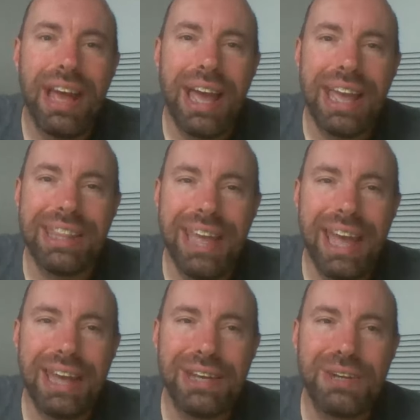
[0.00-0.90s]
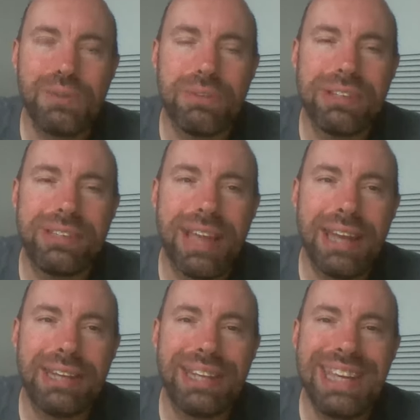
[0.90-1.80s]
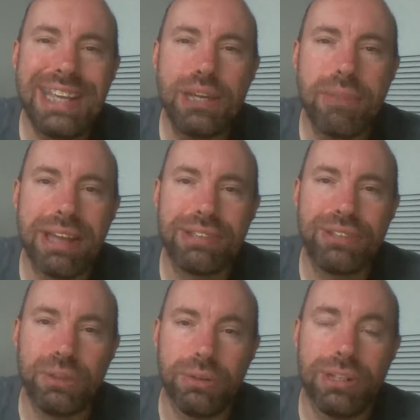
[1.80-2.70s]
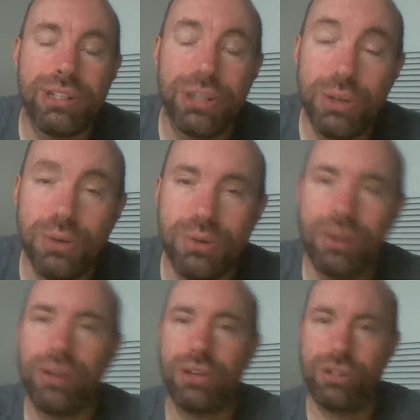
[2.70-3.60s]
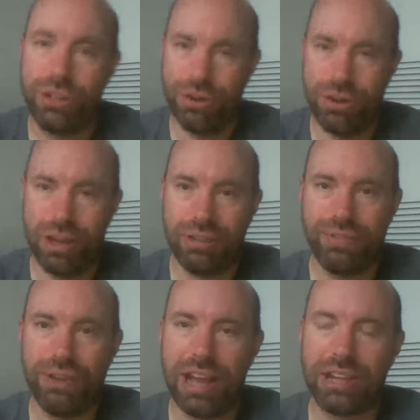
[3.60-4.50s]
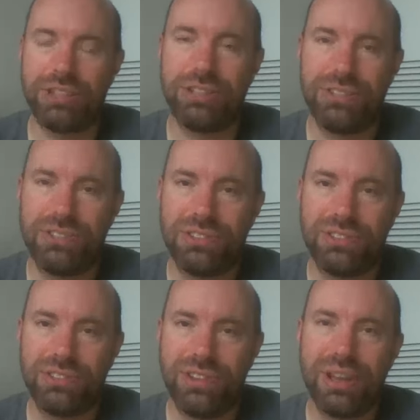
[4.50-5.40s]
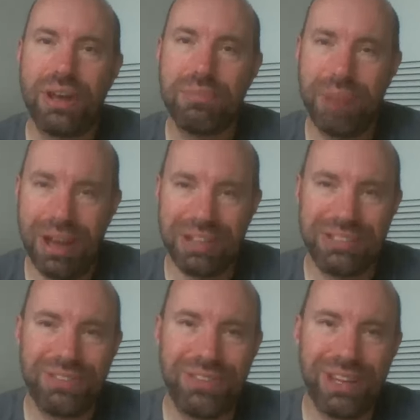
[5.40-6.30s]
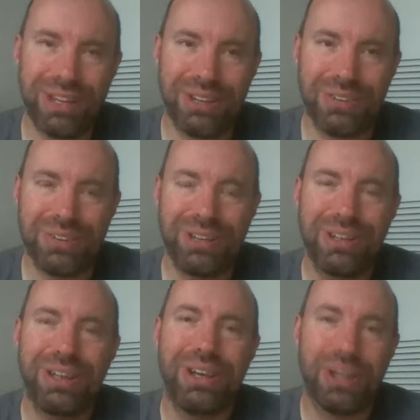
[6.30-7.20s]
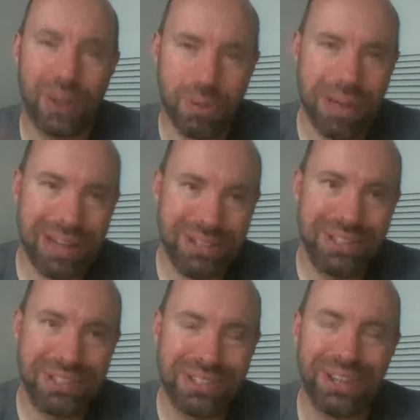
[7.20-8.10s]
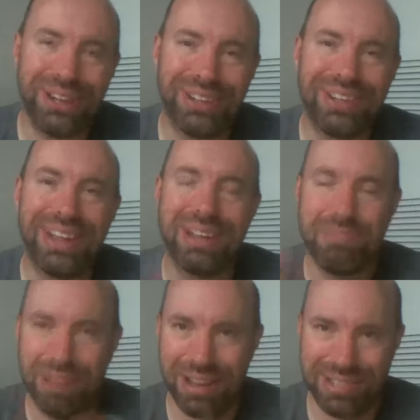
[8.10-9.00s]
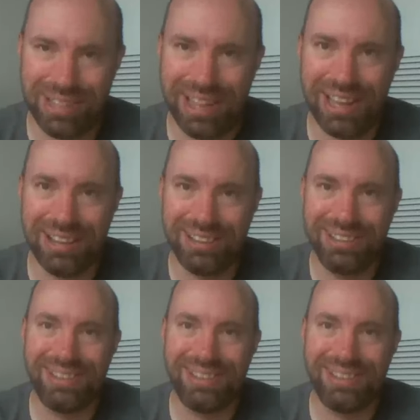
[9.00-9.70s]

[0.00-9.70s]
And then we send key commands to it to turn on the fractions, pause the video, go back to the start, and pause again.